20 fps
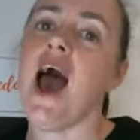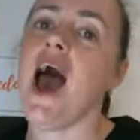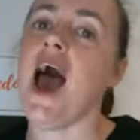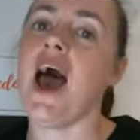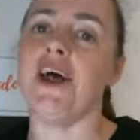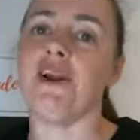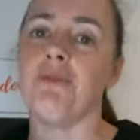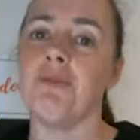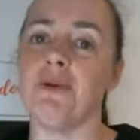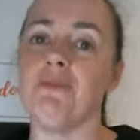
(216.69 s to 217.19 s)

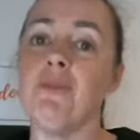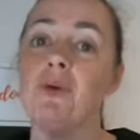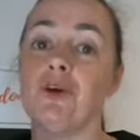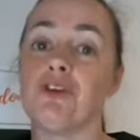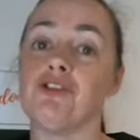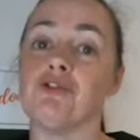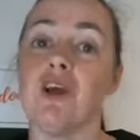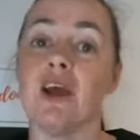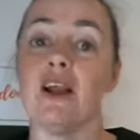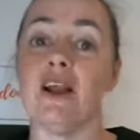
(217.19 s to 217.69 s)
and it'll be more
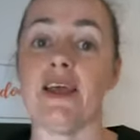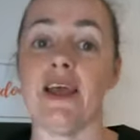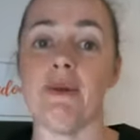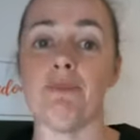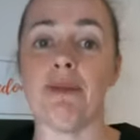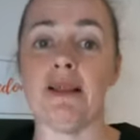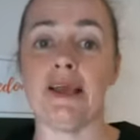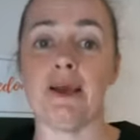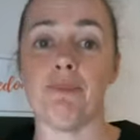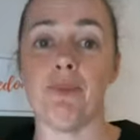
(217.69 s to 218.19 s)
directly
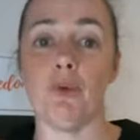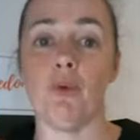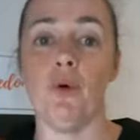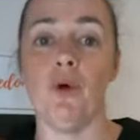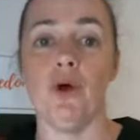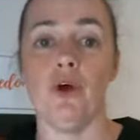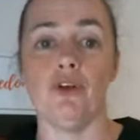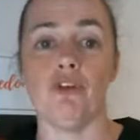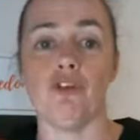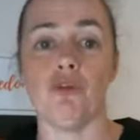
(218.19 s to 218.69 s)
applicable
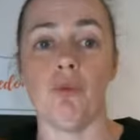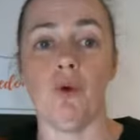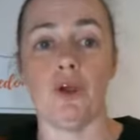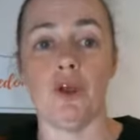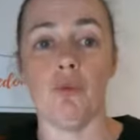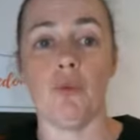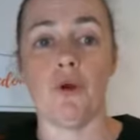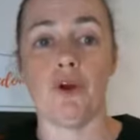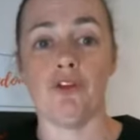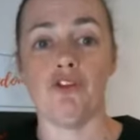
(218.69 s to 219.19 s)
to what
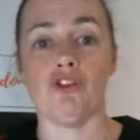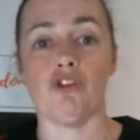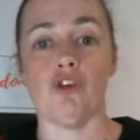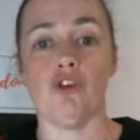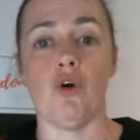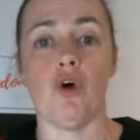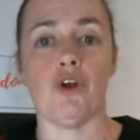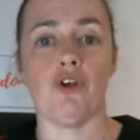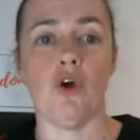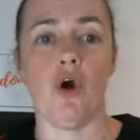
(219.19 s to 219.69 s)
you want to
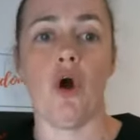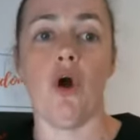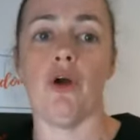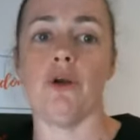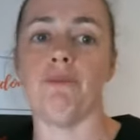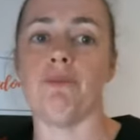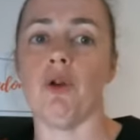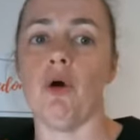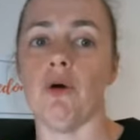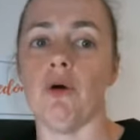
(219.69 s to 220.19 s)
do on your
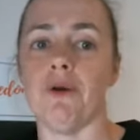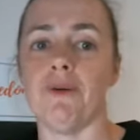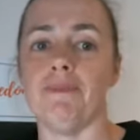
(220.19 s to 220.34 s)
own blog.